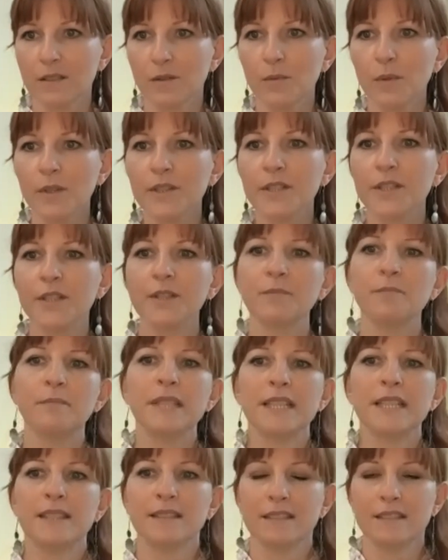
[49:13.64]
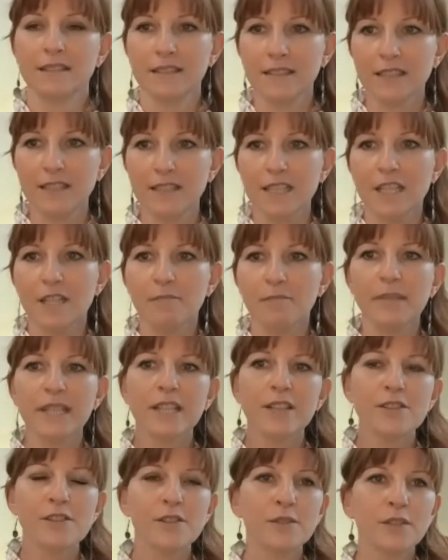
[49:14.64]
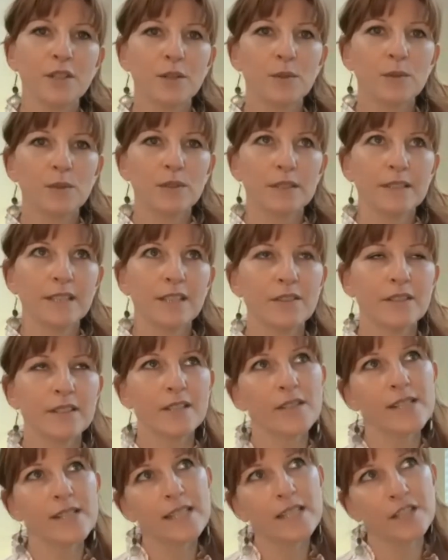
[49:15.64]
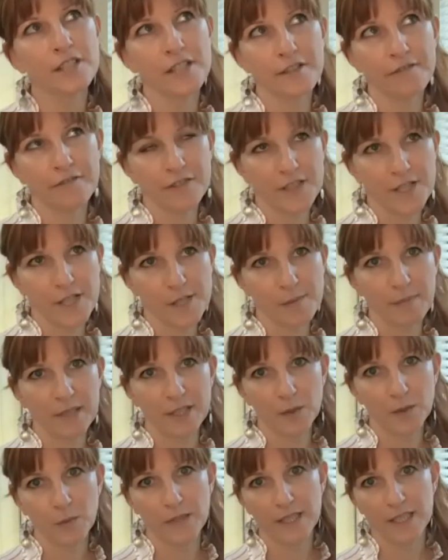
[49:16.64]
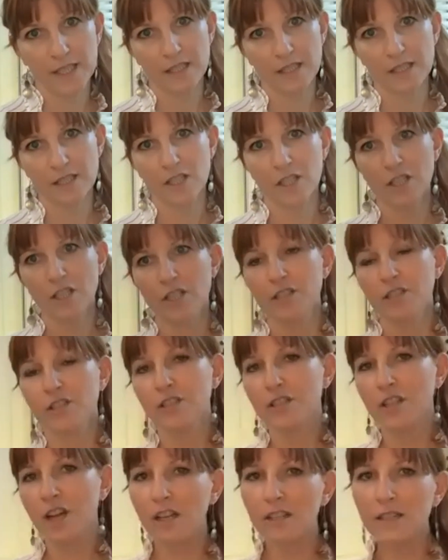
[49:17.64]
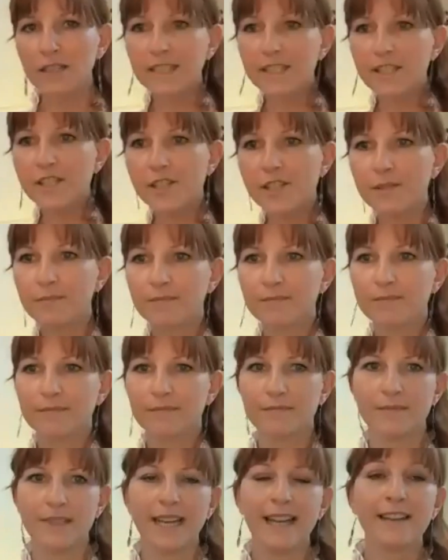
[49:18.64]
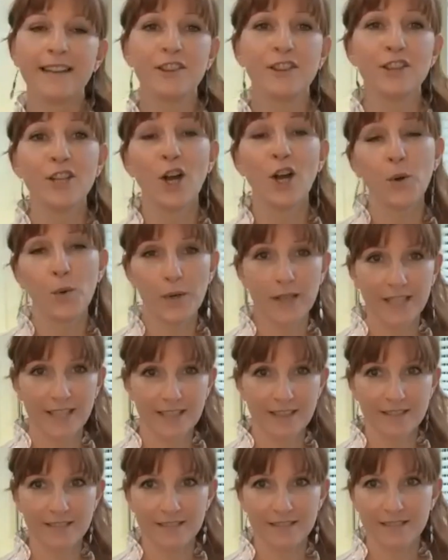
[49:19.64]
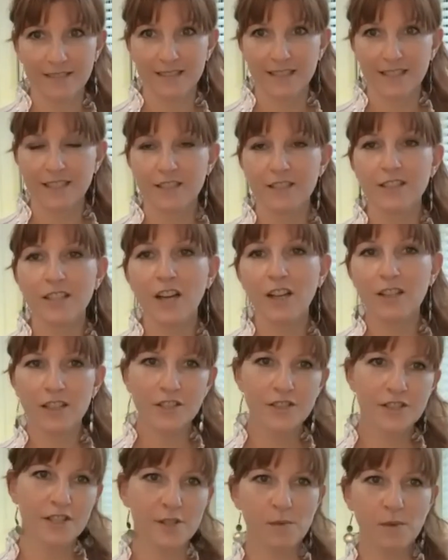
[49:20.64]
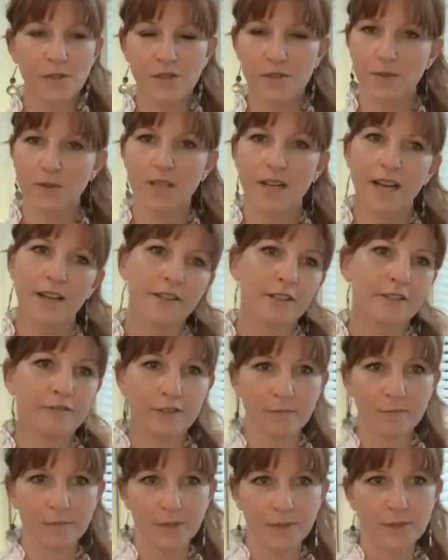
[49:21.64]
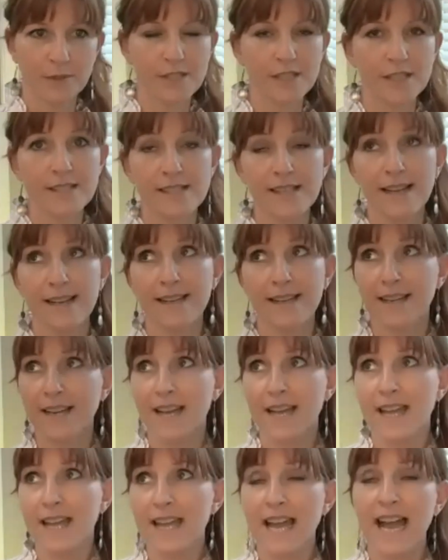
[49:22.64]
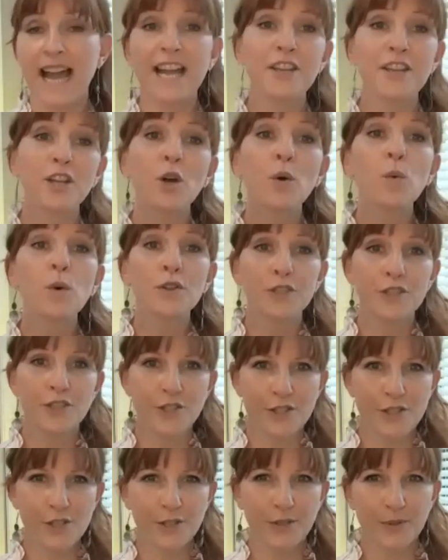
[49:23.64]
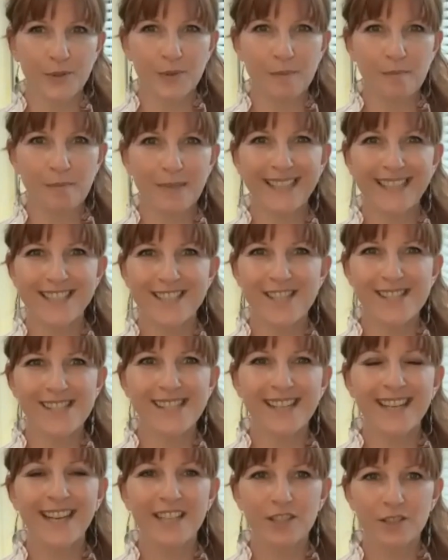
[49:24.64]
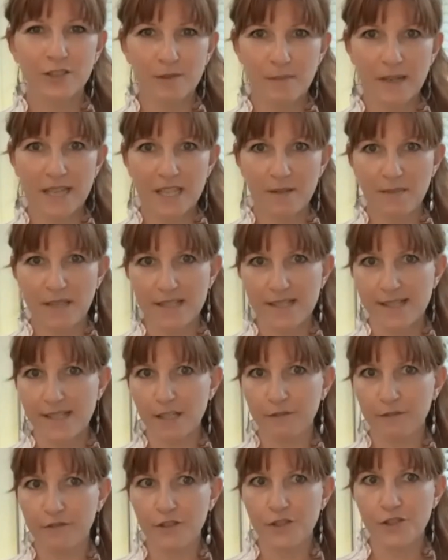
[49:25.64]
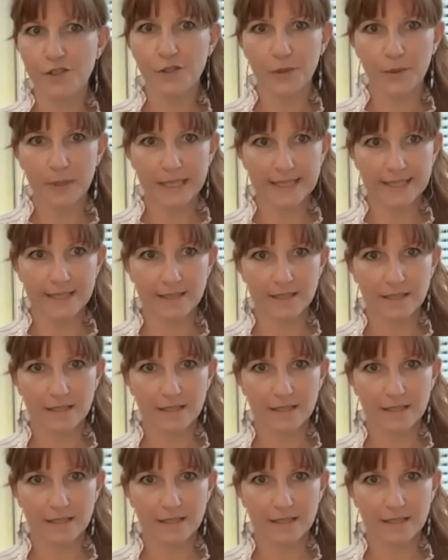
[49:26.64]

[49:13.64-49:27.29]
What do you mean? Because, you know, there's a difference between knowledge and knowing. Knowledge is what you gather from books. It's like, I know what to do, but I just cannot make myself do it.